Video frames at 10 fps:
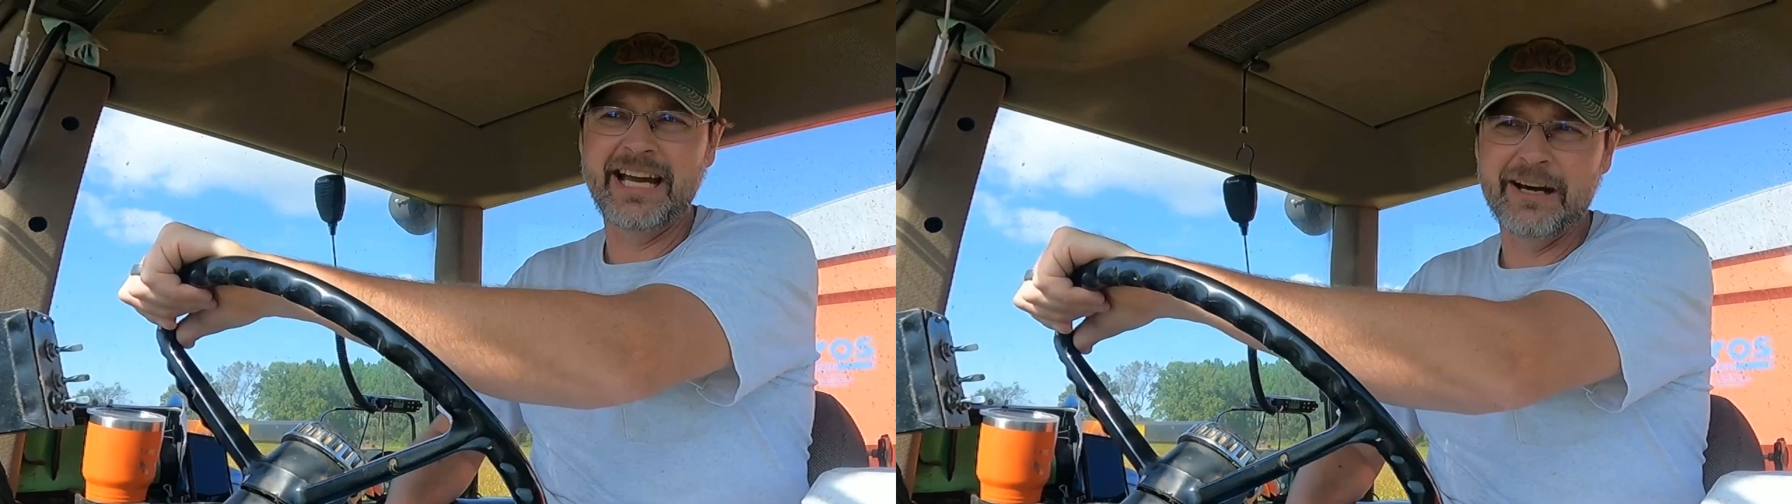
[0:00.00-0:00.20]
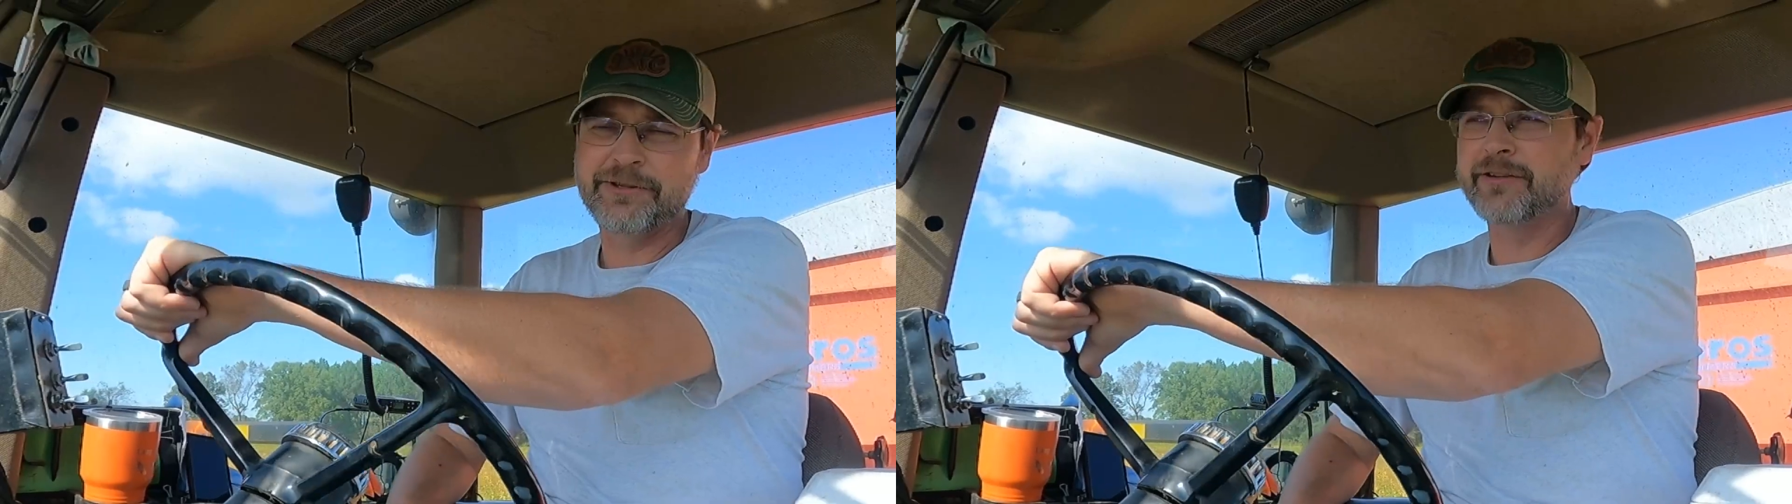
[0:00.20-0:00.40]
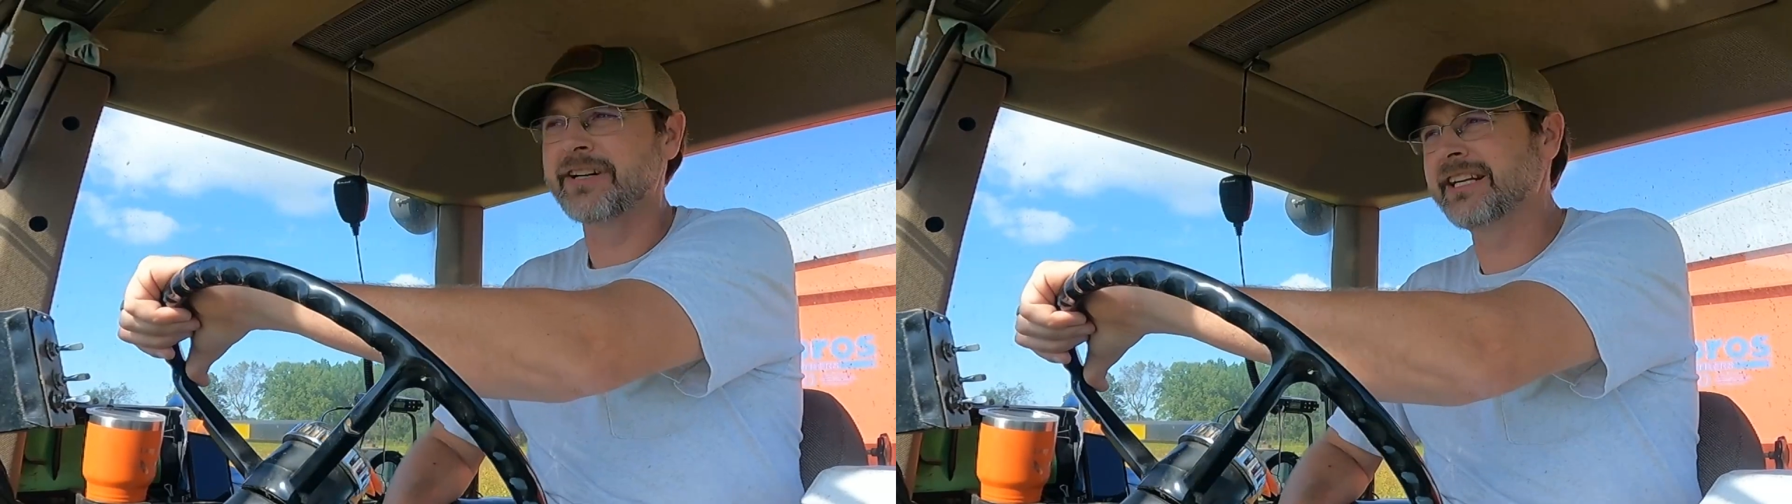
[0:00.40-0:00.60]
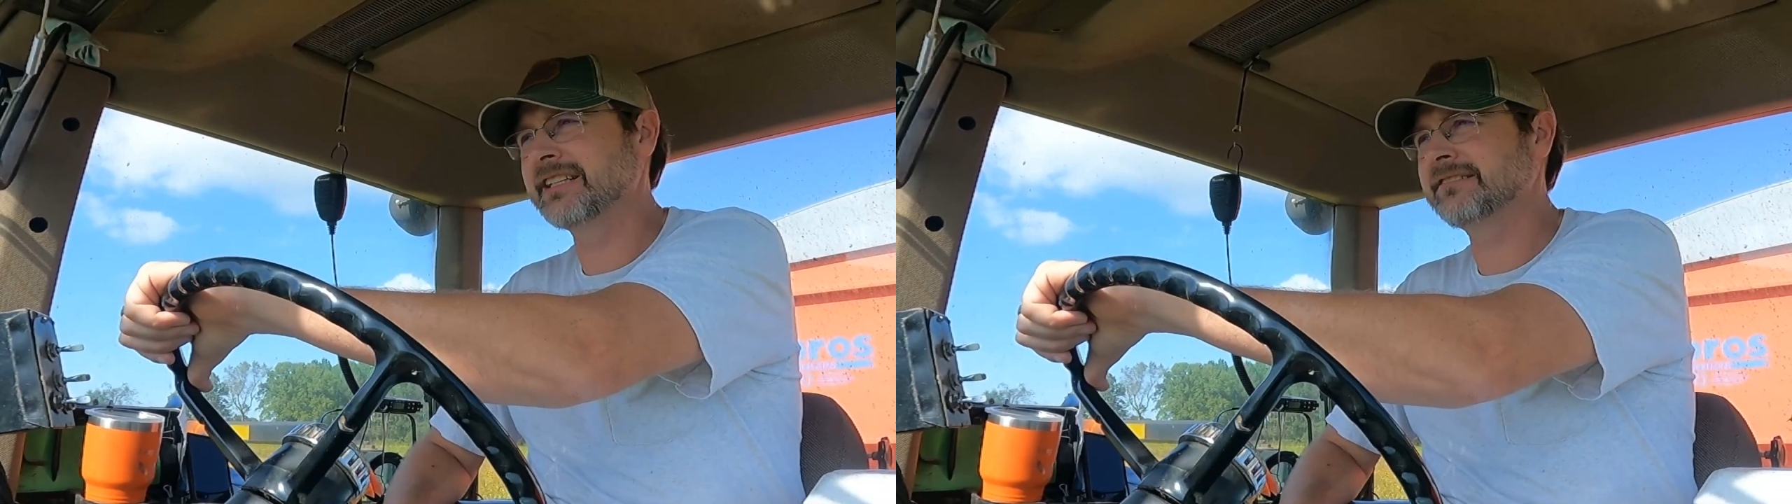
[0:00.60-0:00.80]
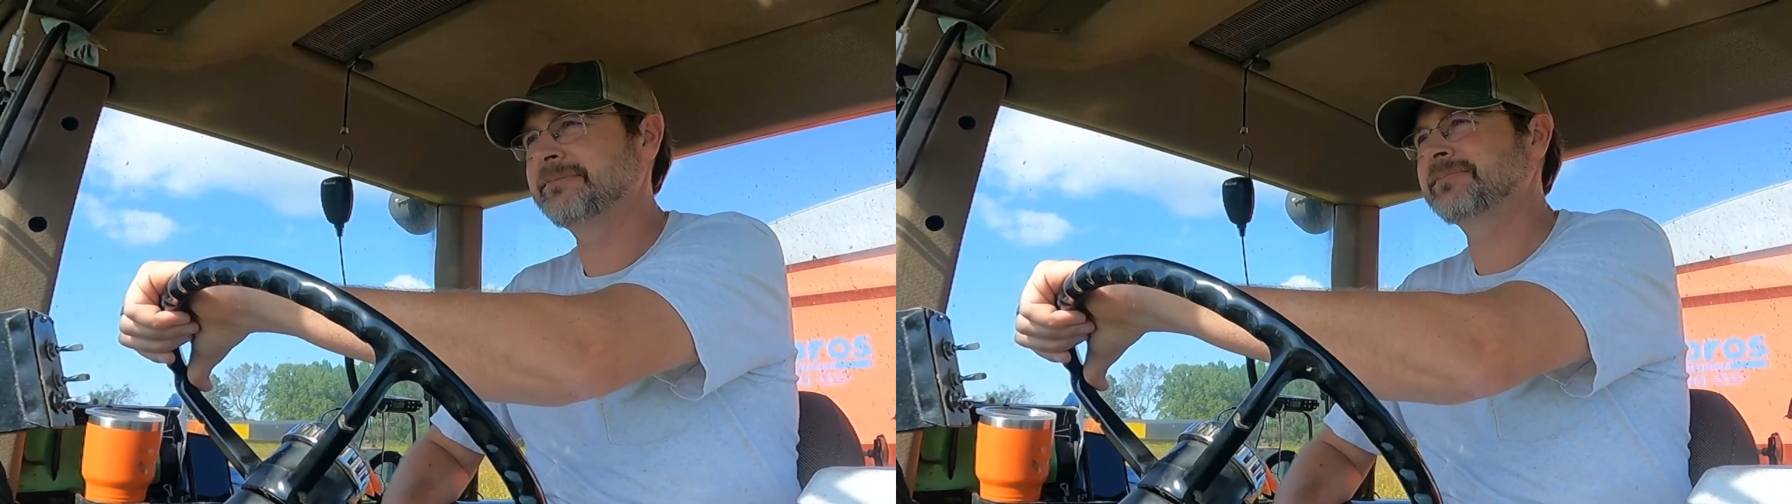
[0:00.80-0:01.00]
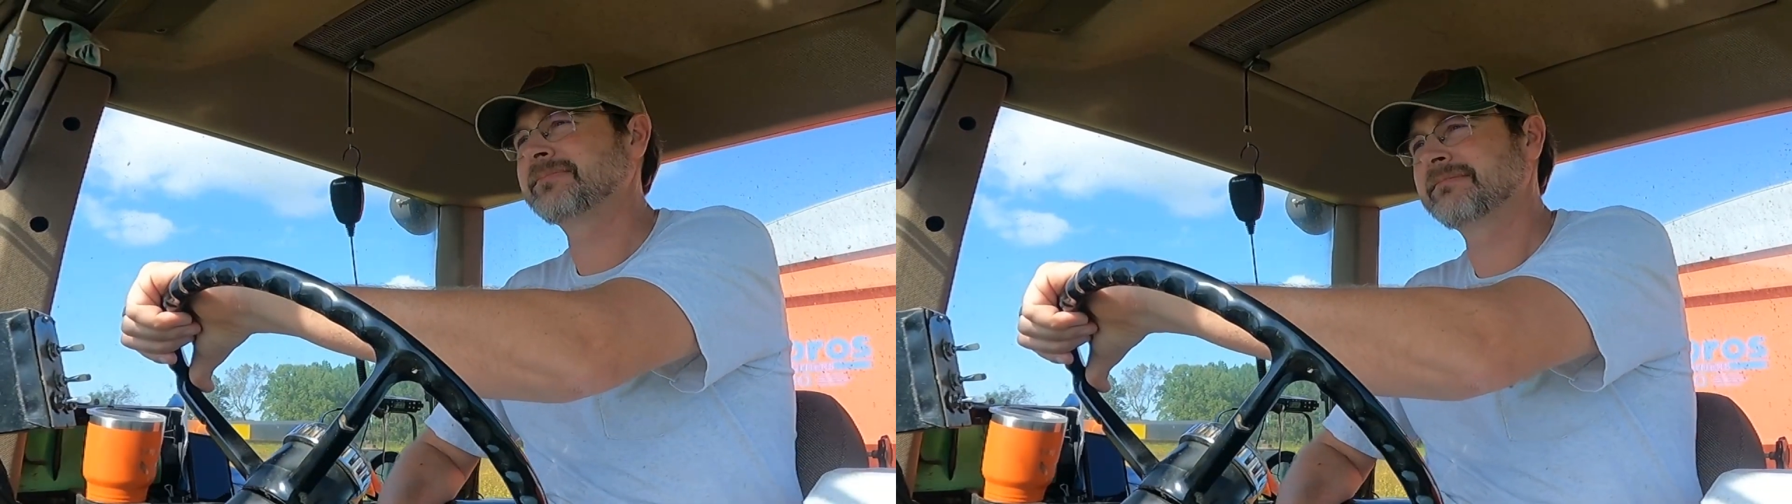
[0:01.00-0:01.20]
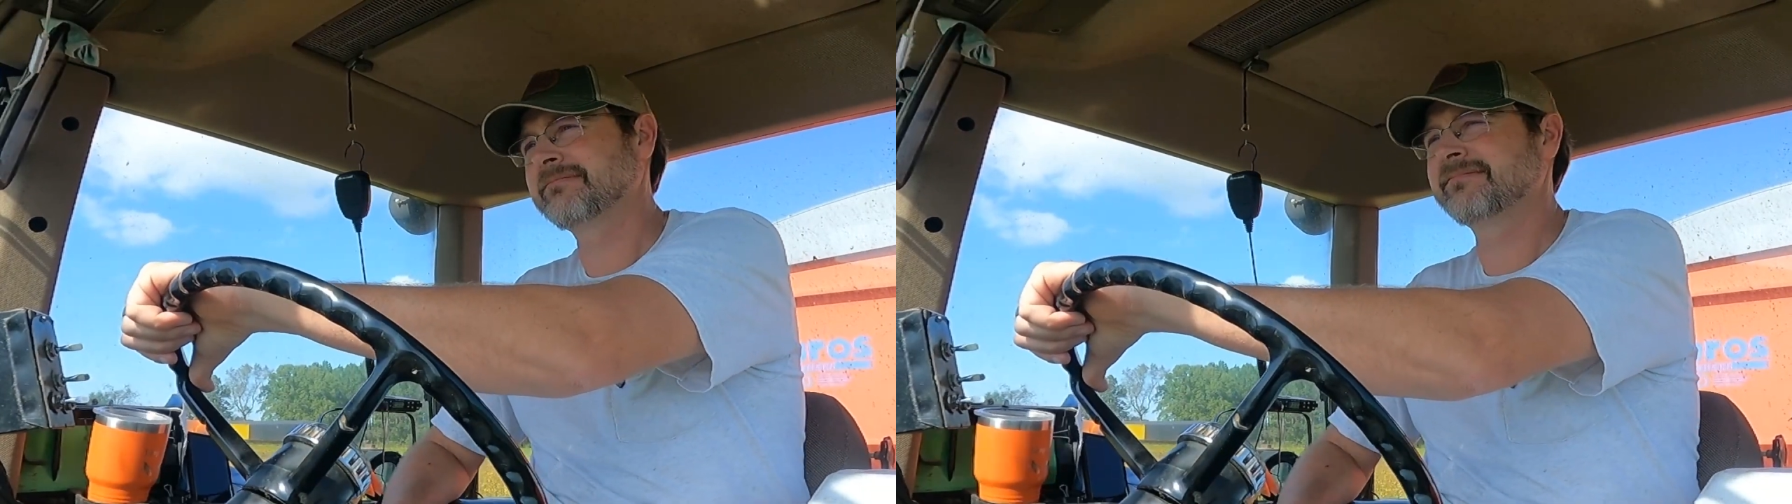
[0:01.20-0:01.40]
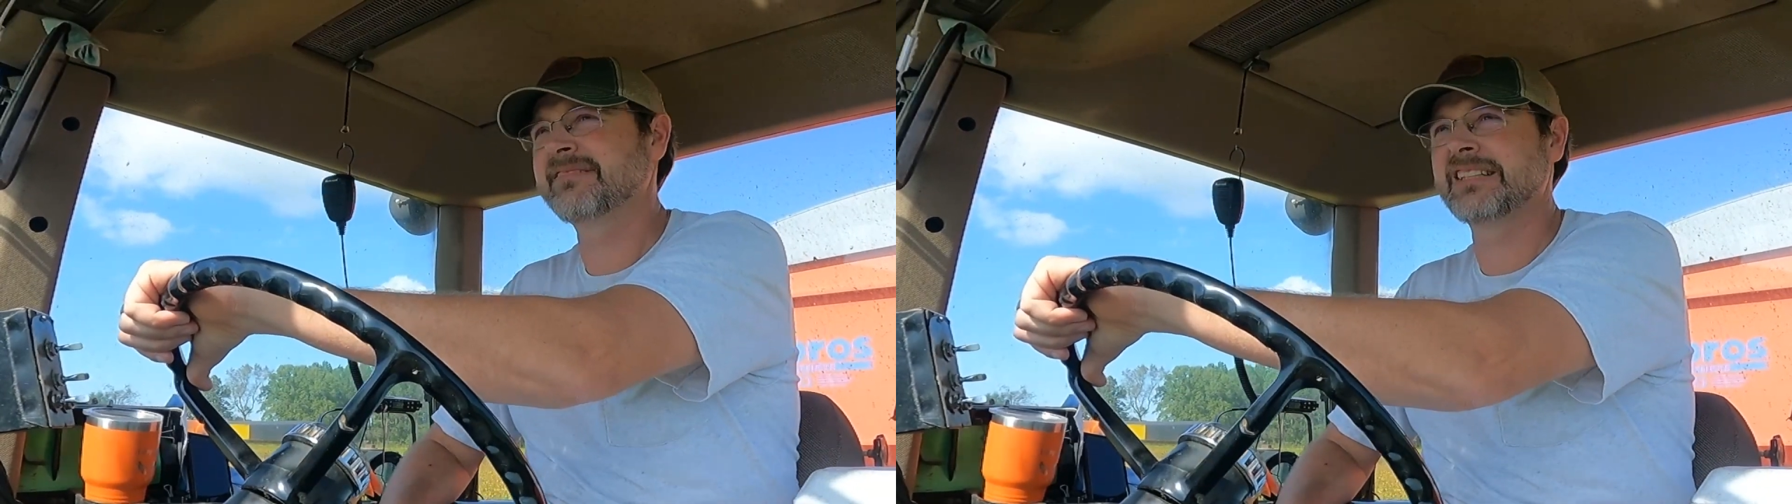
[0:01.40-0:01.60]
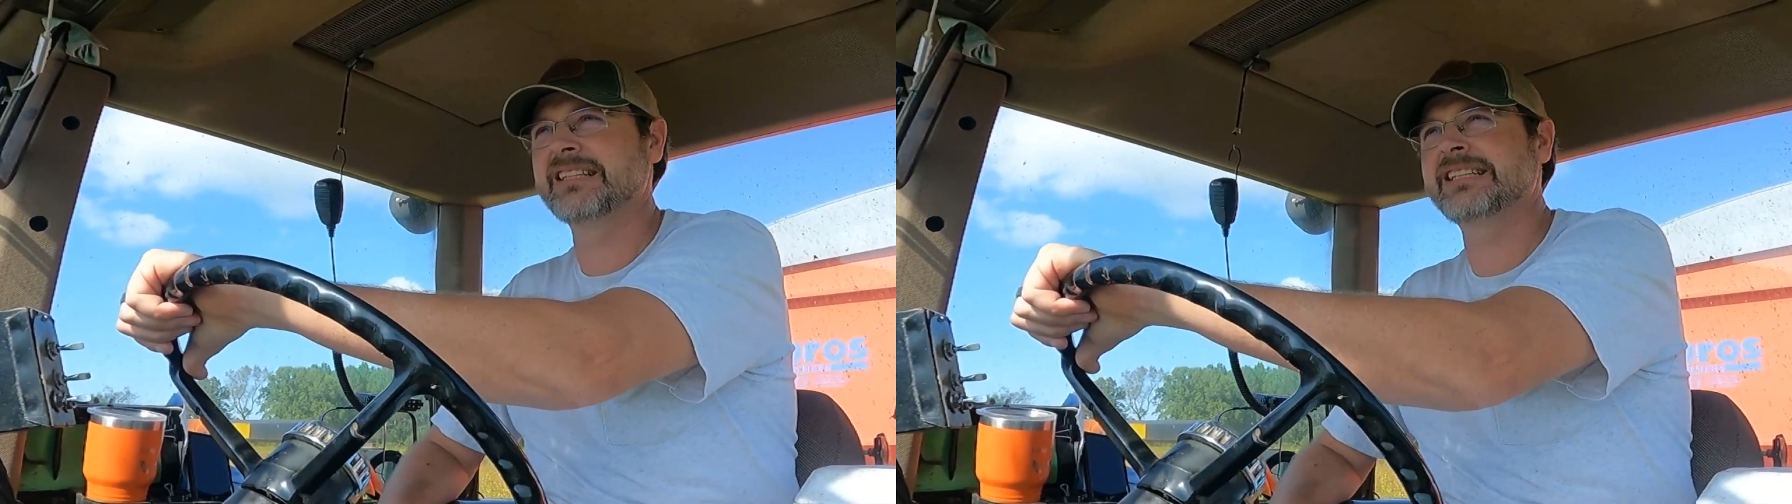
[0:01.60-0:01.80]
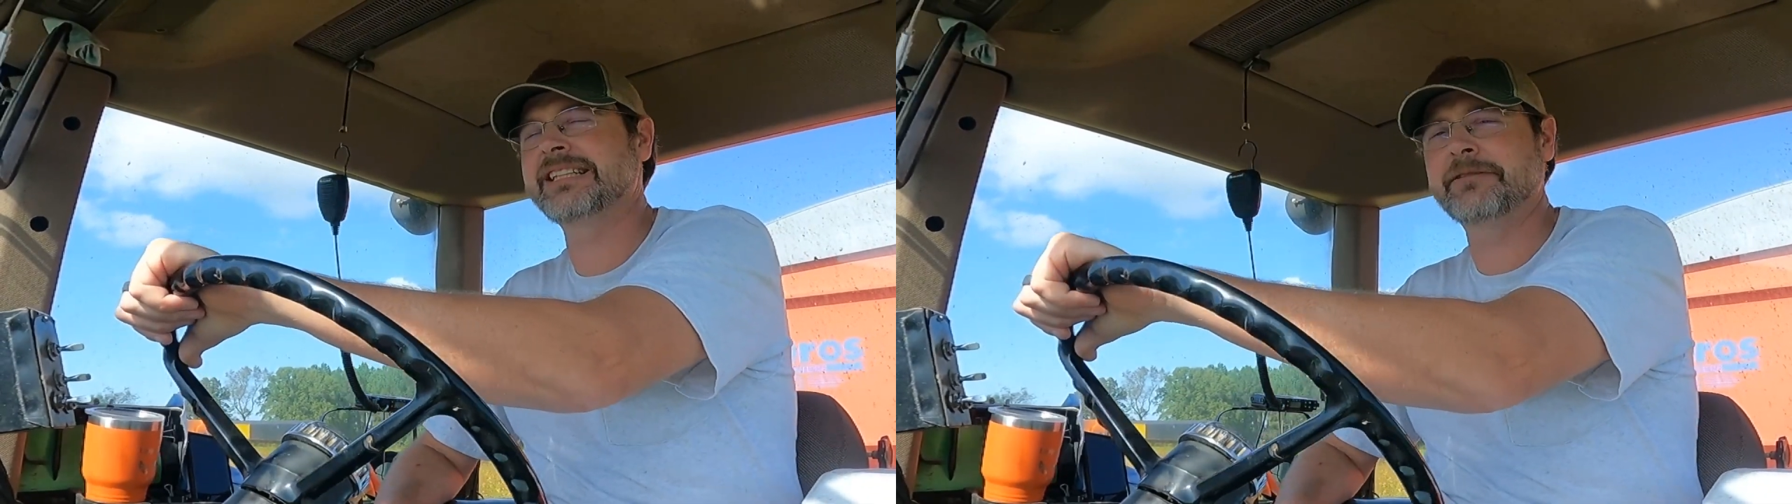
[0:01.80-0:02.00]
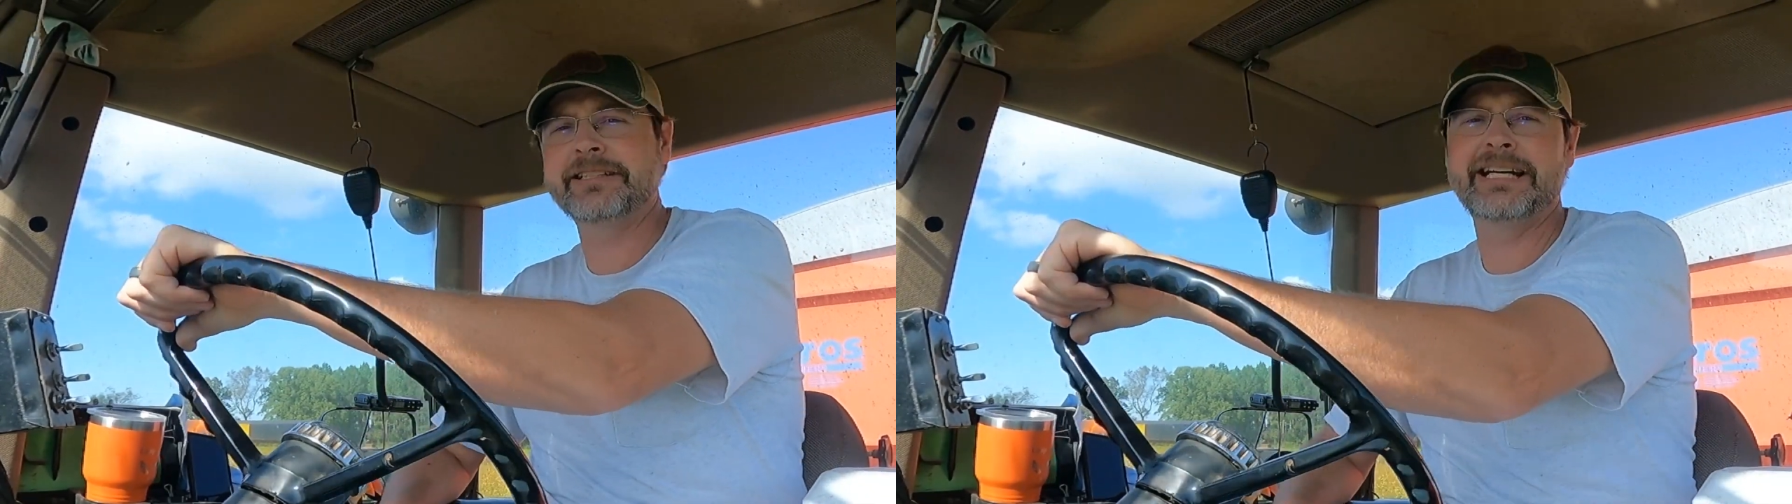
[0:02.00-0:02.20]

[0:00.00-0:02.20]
how to video. Well,